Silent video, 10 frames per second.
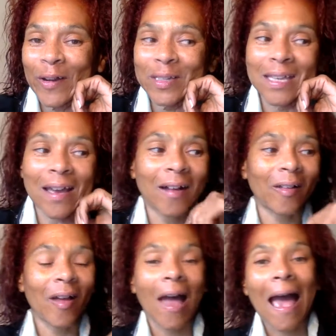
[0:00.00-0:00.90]

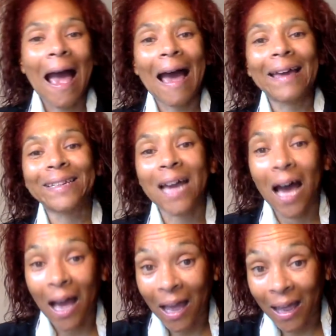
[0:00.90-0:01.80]
Cartel, and
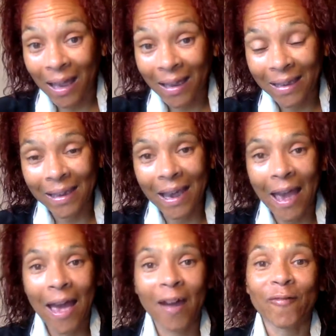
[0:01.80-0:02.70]
I
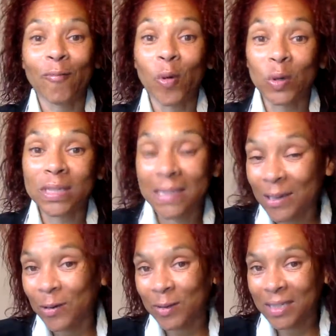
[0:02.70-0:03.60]
have more
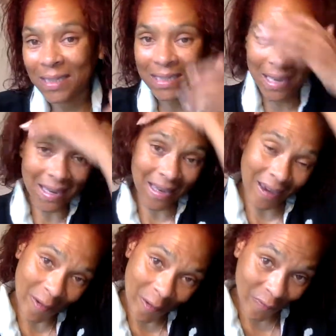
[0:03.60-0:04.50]
secrets to take
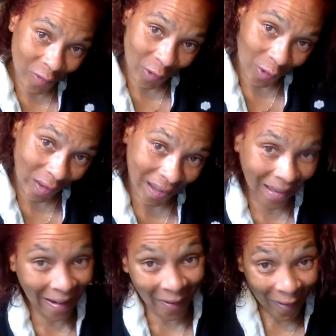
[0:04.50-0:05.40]
care of curly
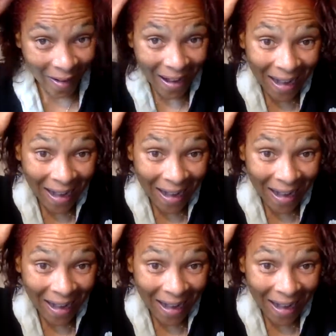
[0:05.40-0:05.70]
hair.